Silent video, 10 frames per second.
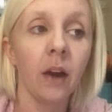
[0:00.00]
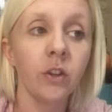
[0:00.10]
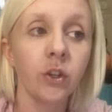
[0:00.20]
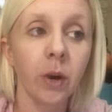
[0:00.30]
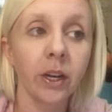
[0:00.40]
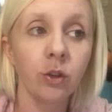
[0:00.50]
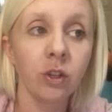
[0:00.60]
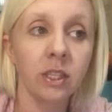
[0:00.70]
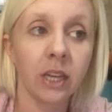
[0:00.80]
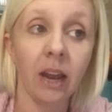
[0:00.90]
and the
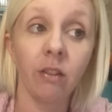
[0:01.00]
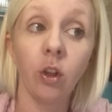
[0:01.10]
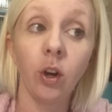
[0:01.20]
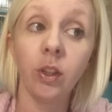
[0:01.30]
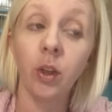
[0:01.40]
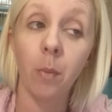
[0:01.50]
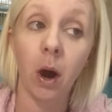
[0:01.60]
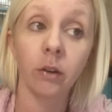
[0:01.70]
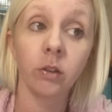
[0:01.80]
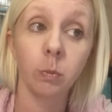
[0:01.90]
directions say look at the
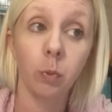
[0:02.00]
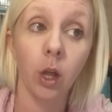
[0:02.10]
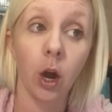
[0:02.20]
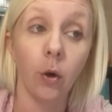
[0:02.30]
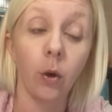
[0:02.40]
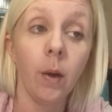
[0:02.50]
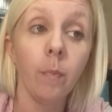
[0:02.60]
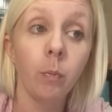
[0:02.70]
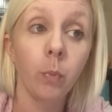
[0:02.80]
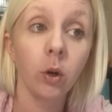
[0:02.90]
models below.
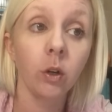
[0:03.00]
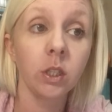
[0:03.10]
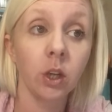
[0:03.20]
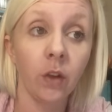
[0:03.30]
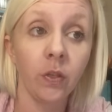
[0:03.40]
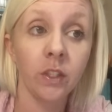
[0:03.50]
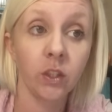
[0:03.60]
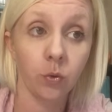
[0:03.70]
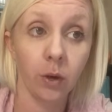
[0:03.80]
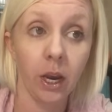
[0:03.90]
Pearls on the
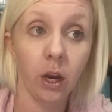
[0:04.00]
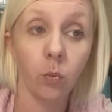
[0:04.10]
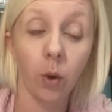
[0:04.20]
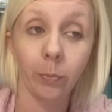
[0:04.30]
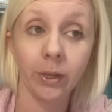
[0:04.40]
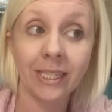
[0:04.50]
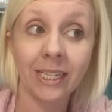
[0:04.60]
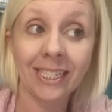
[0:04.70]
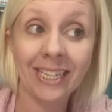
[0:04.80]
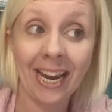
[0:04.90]
string
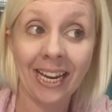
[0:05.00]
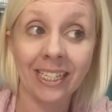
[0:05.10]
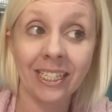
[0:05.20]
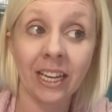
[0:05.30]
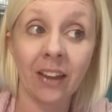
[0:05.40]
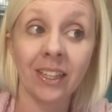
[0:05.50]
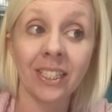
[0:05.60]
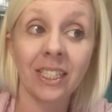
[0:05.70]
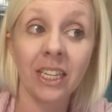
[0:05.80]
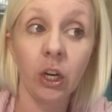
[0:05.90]
represent tens, and the
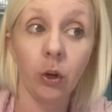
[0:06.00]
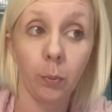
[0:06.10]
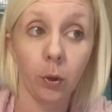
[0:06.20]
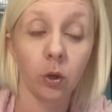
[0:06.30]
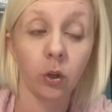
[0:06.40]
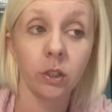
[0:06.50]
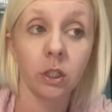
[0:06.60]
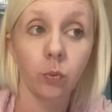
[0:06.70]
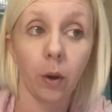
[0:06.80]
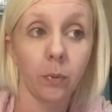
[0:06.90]
single
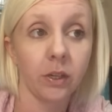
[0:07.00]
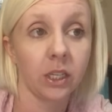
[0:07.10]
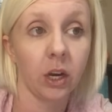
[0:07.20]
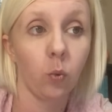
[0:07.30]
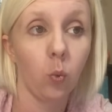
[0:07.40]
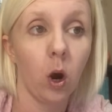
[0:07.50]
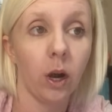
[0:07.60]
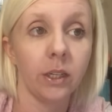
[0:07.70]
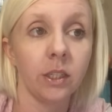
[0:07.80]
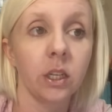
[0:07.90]
pearls represent
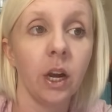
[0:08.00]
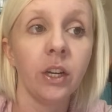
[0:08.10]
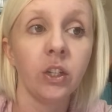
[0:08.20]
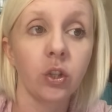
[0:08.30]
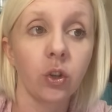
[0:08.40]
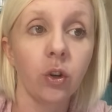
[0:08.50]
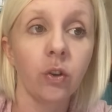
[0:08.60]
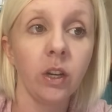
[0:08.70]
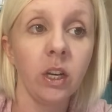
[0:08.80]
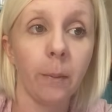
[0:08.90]
ones.
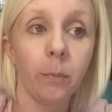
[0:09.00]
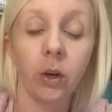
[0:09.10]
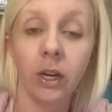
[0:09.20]
Circle the number